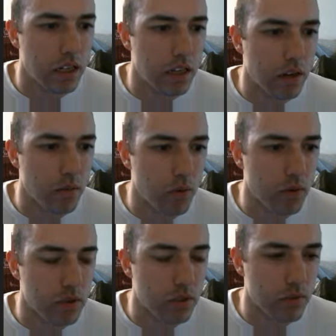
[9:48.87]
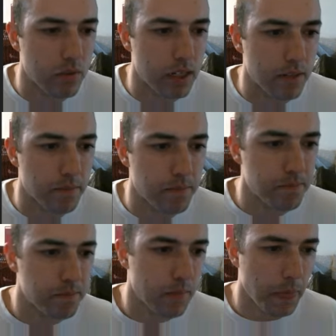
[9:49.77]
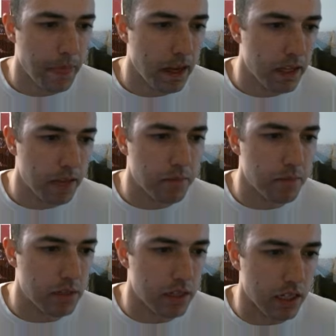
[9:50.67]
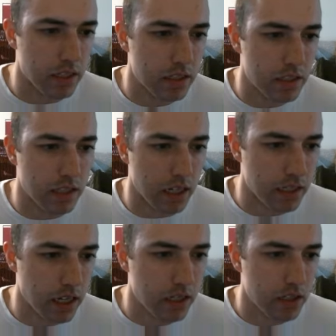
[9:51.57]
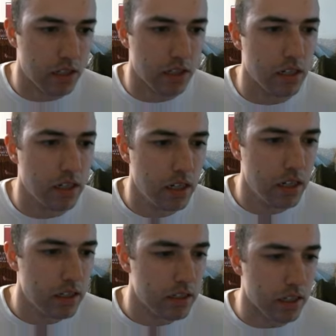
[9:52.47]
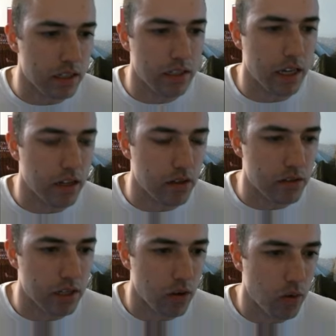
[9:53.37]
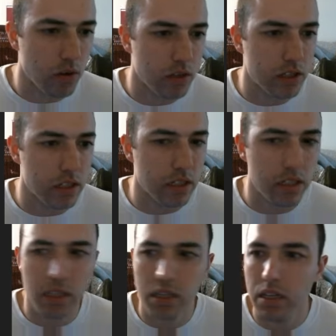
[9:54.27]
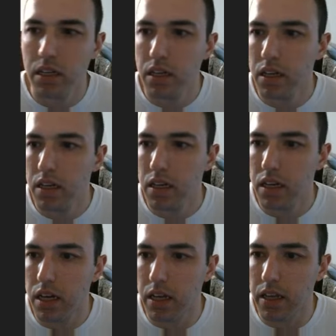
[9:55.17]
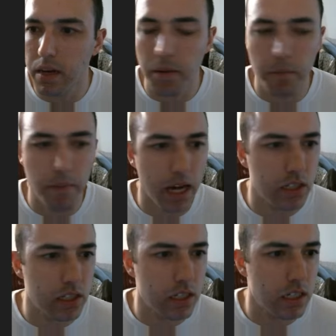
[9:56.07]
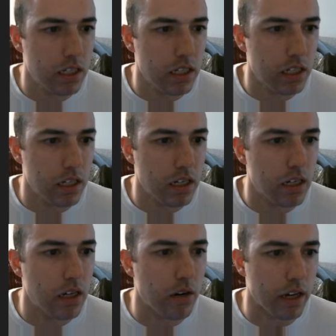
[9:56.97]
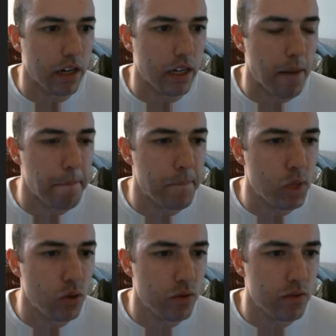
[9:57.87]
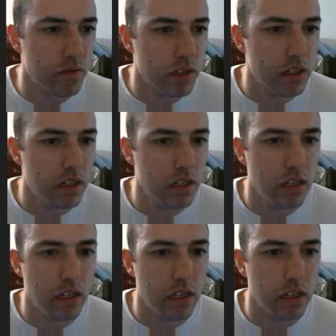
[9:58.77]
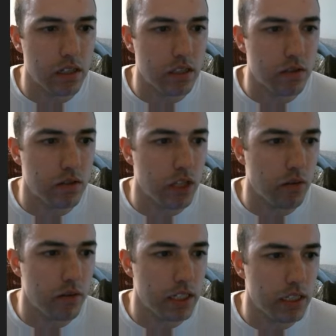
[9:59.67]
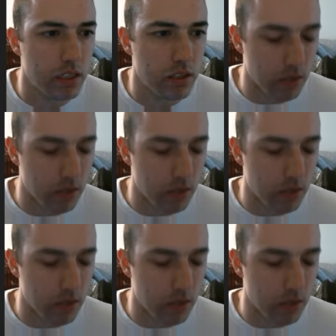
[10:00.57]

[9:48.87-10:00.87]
And then we'll do set texture, set scale, set origin. And then I'm imagining, okay, yeah, move don't need to